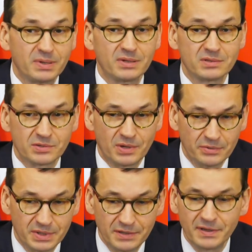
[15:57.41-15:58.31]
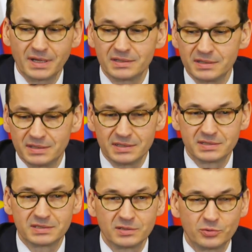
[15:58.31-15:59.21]
but also how difficult it
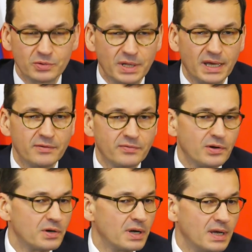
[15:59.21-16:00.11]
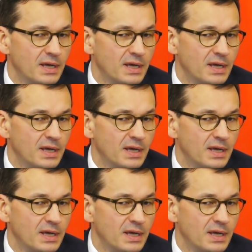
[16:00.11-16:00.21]
is today for